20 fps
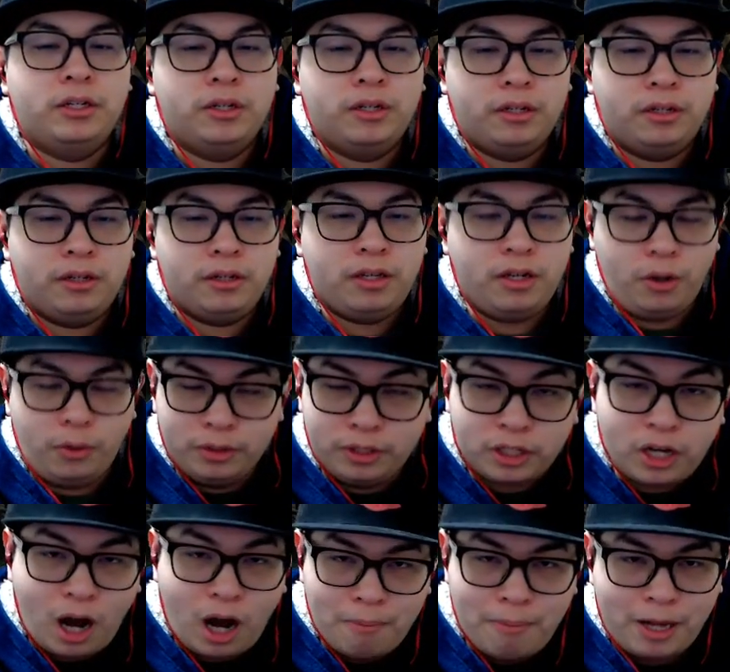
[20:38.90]
you know, in the
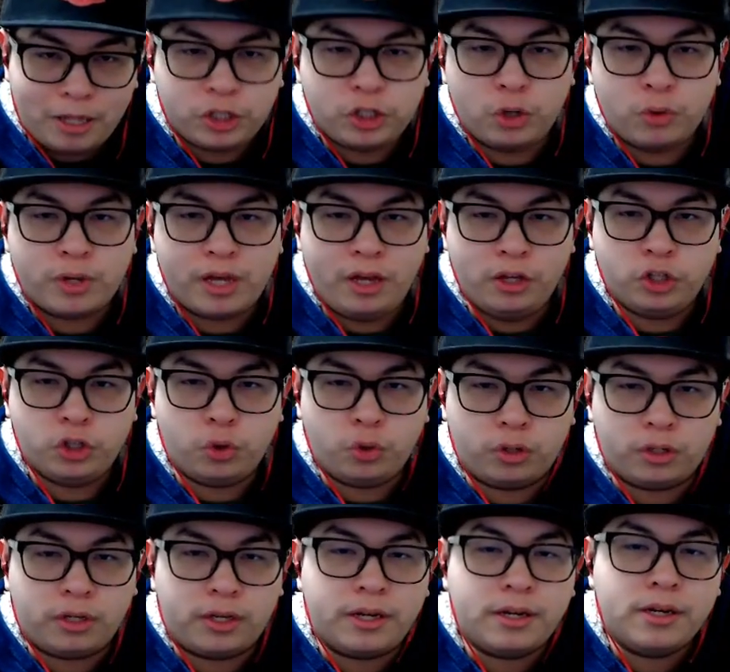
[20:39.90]
combat showcase
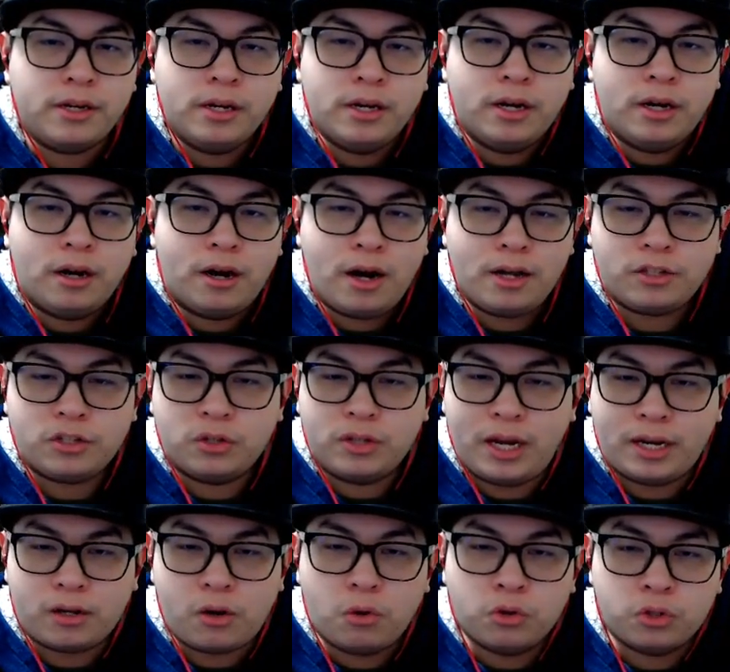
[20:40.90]
shortly. All right, so
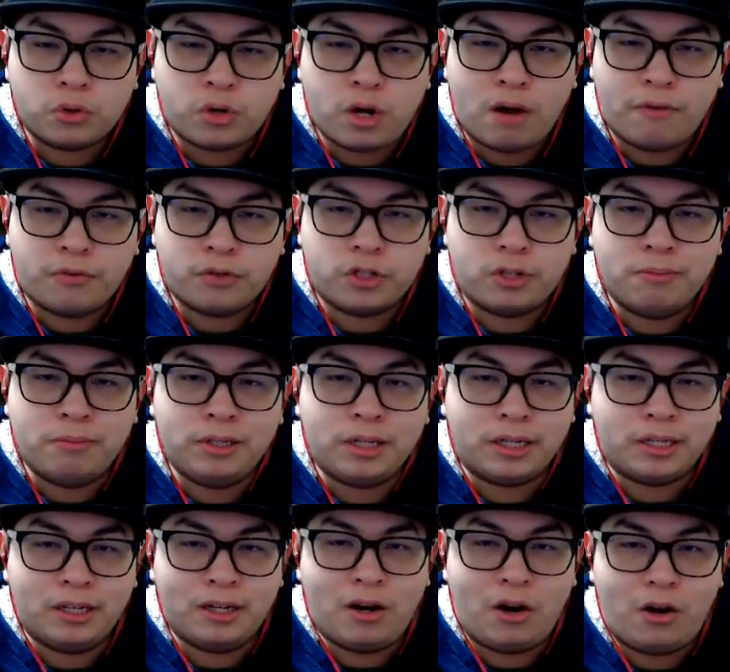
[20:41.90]
that also covers the
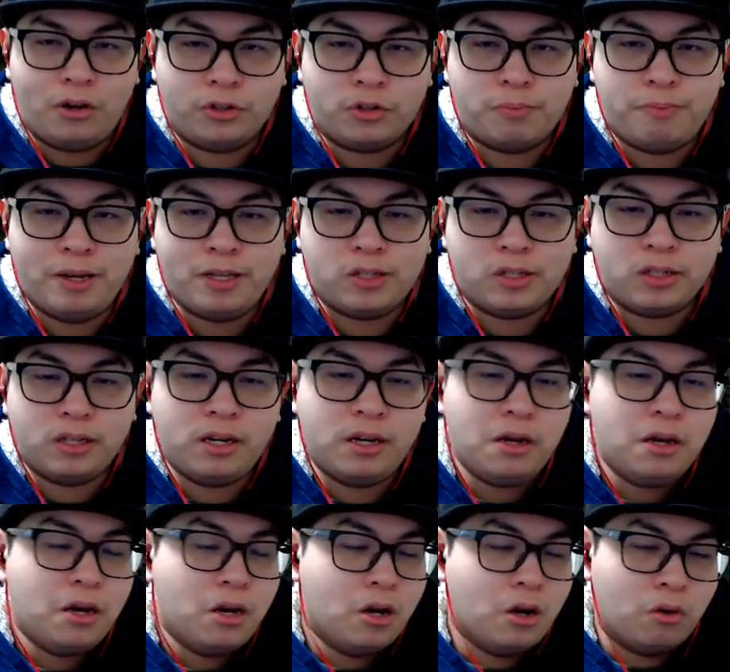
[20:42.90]
Malignant Hearts. Basically,
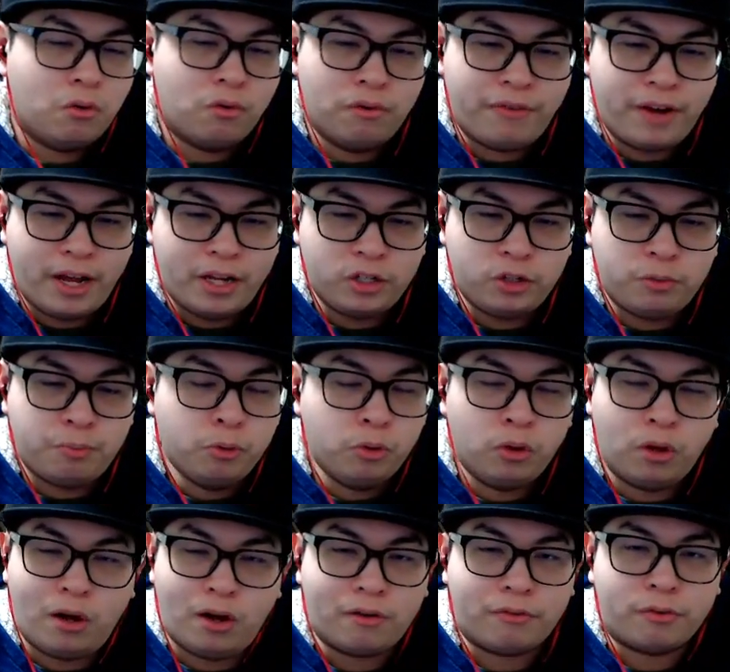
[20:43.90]
Revenge, Brutal
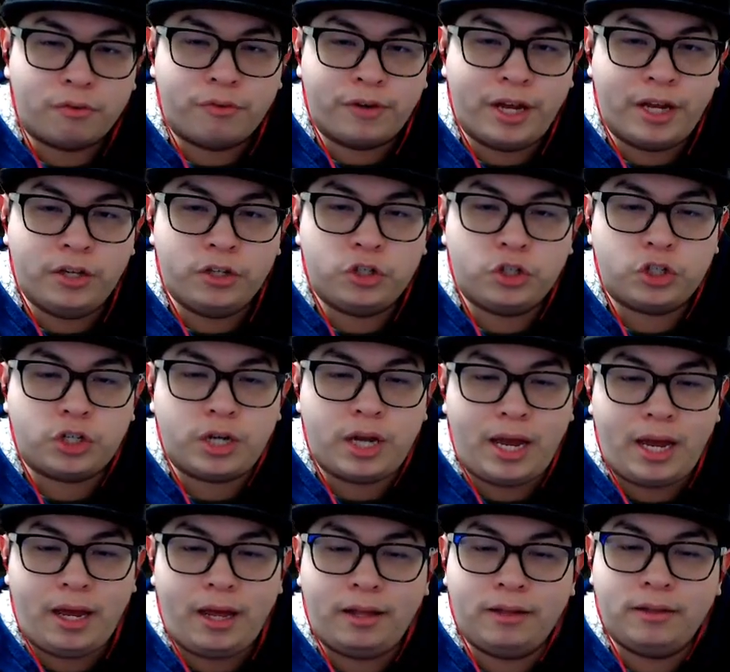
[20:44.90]
Heart of Revenge,
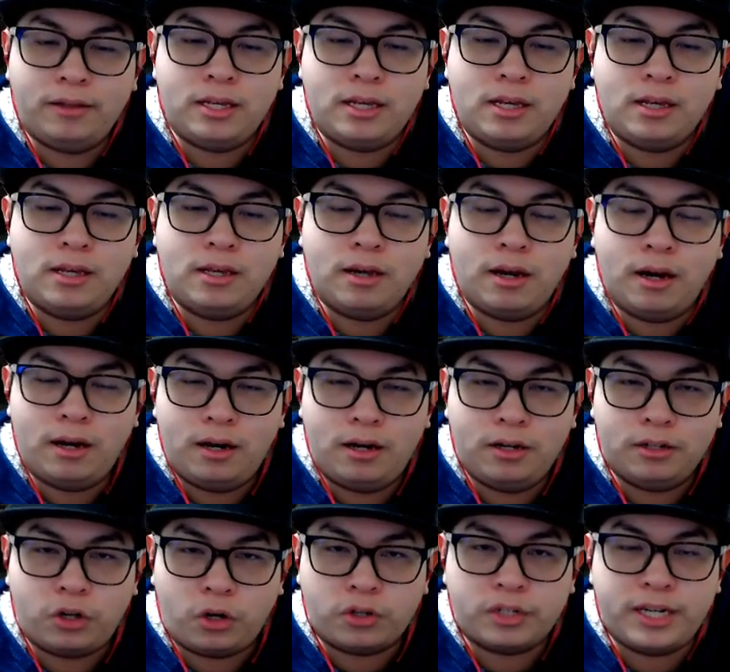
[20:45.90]
and the
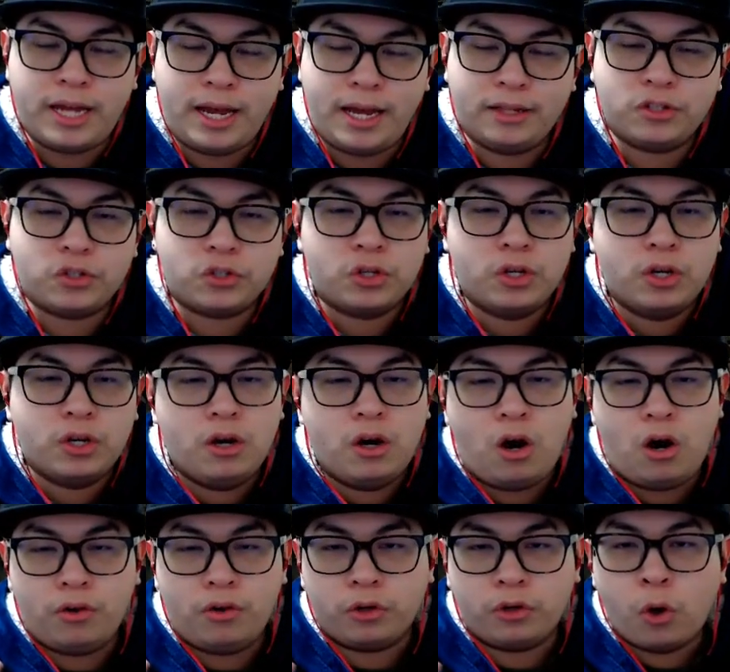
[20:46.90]
Dark Dance
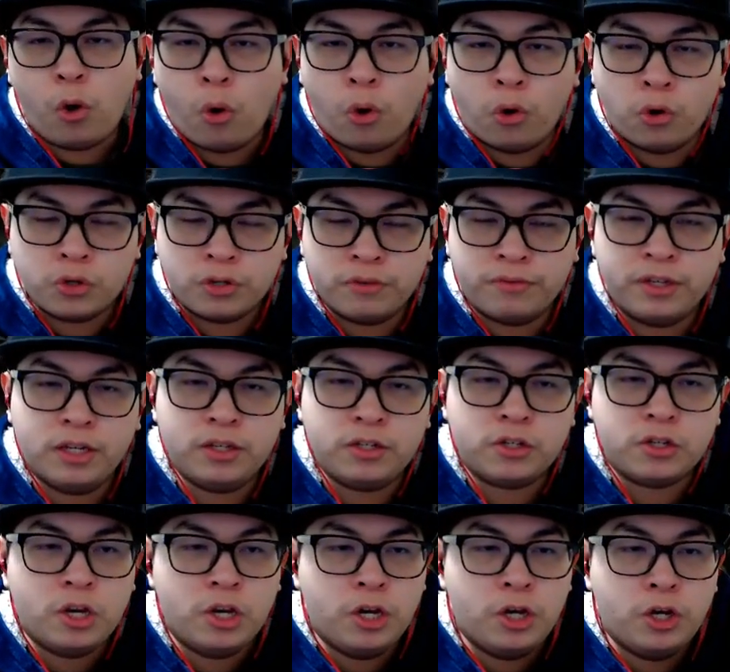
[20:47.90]
are the cores of
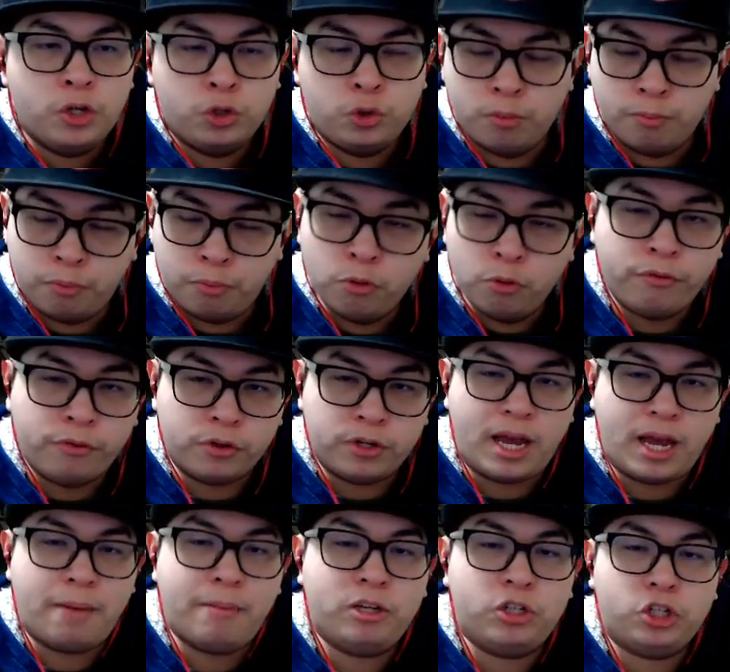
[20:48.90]
this to improve your
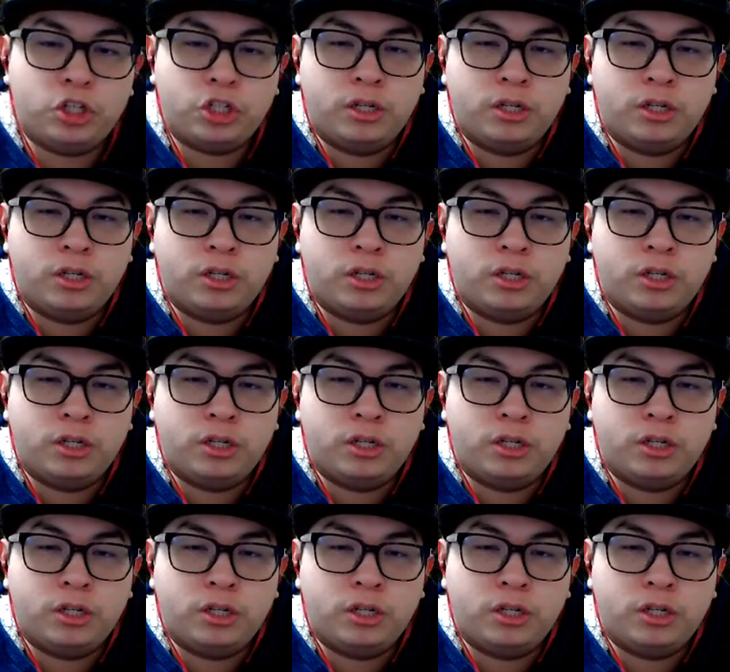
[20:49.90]
damage,